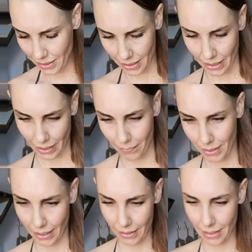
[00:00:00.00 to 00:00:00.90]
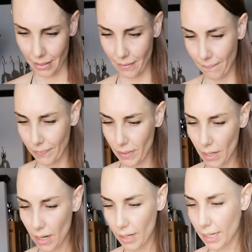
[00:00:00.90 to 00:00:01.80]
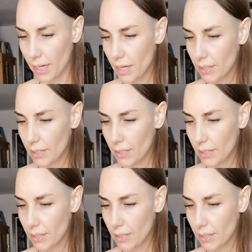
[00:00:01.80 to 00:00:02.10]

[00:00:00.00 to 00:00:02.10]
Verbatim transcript: It's like I'm dancing. All right.